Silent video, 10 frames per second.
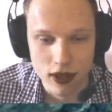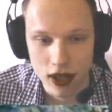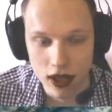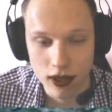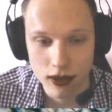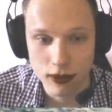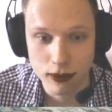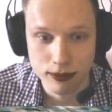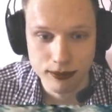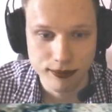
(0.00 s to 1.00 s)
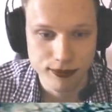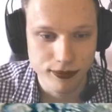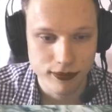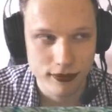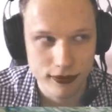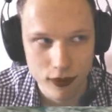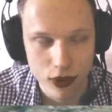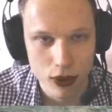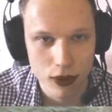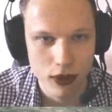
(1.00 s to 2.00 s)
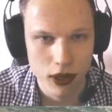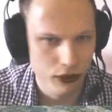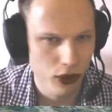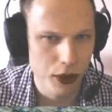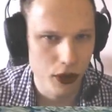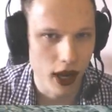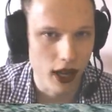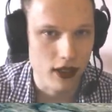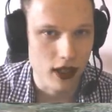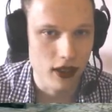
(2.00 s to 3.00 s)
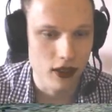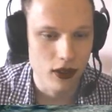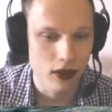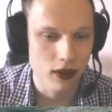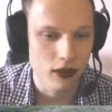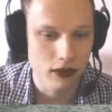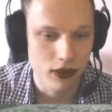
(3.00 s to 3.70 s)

Um, to inform you guys and to